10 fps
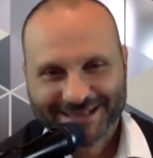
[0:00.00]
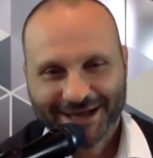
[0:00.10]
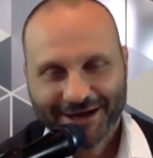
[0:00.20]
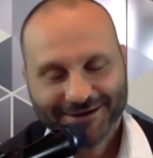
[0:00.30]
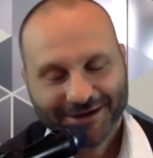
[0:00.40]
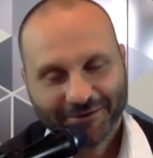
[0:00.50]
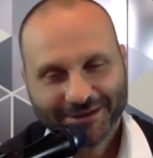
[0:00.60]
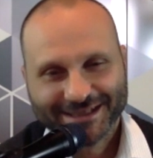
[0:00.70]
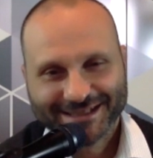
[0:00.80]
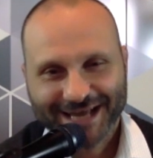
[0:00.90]
So when
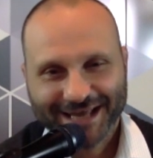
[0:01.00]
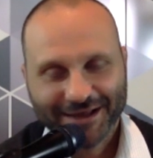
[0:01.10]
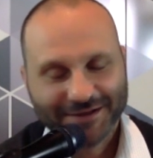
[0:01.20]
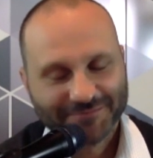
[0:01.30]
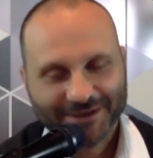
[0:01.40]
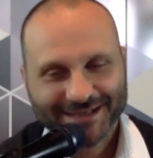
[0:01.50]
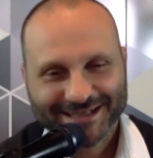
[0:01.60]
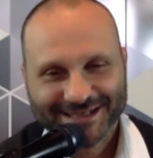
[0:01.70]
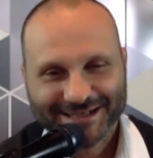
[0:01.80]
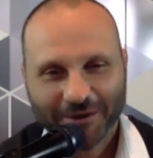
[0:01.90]
you say those
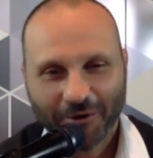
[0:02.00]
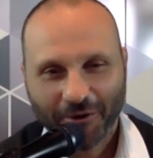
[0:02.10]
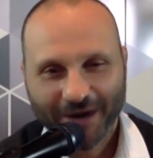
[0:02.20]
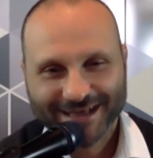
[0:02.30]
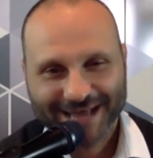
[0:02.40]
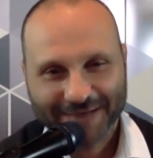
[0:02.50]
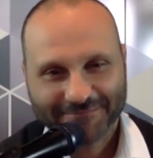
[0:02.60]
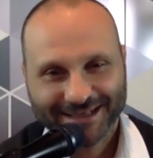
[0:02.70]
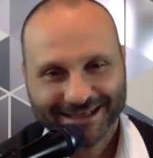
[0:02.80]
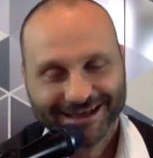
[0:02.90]
processes are always
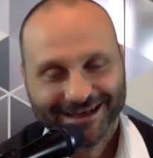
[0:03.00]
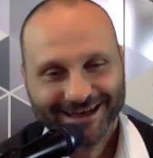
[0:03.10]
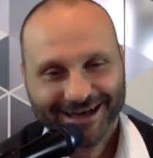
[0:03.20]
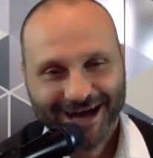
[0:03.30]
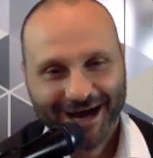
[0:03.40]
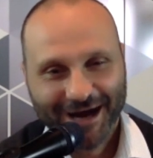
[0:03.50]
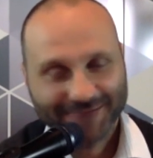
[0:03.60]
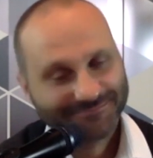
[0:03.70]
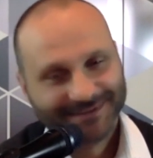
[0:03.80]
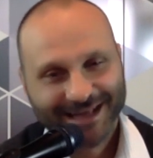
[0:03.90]
happening,
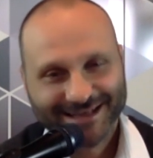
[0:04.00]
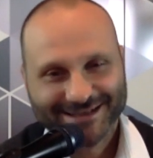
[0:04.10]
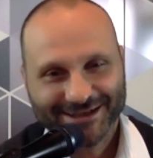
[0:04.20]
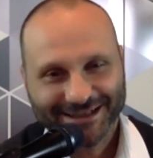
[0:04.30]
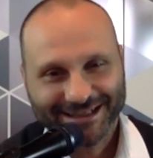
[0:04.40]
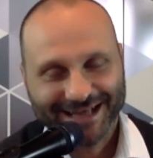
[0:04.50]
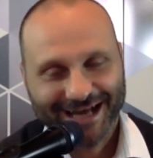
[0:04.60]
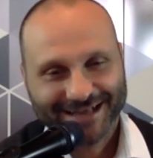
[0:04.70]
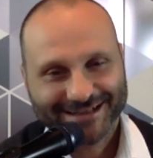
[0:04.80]
they certainly are.